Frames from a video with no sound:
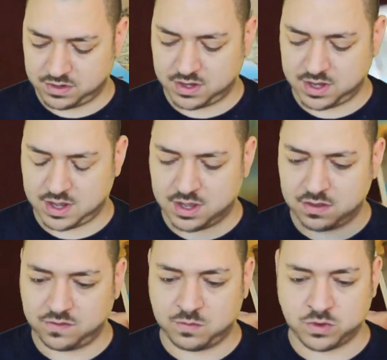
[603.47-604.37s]
Okay,
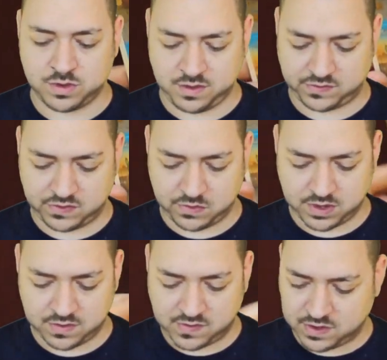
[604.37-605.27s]
some more of these
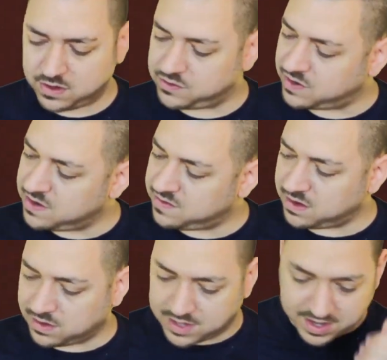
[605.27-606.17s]
tokens here. Changing
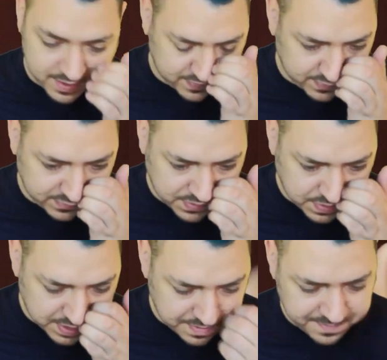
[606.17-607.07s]
Alliances
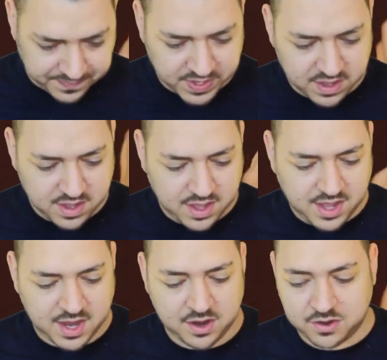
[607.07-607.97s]
token.
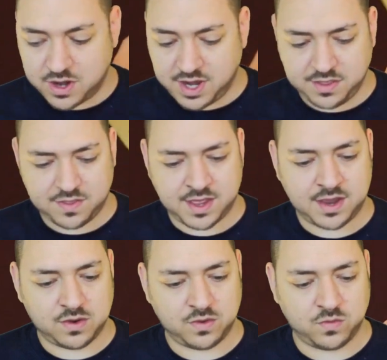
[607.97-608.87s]
And underneath
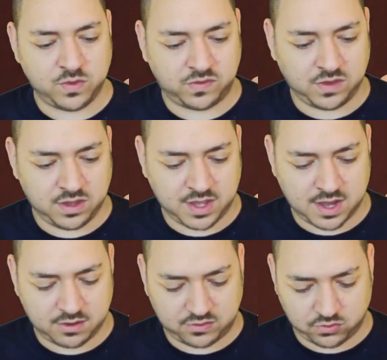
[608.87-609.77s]
that, we see the
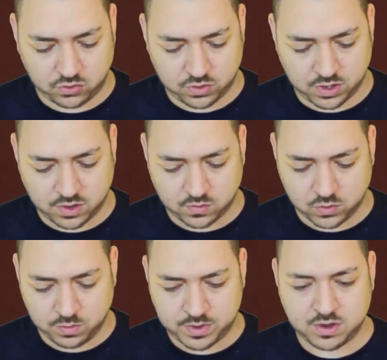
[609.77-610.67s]
actual
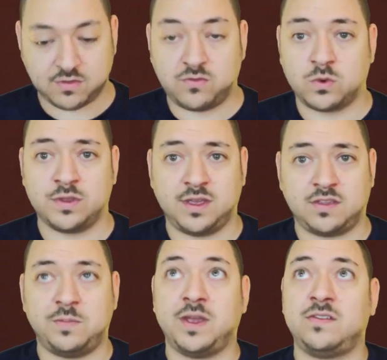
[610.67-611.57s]
rule book for the
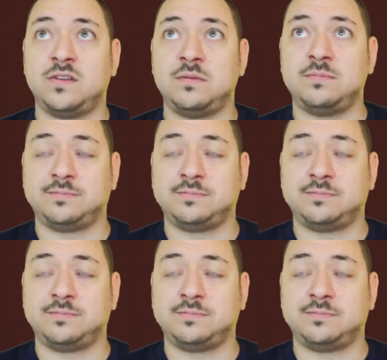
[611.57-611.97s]
expansion.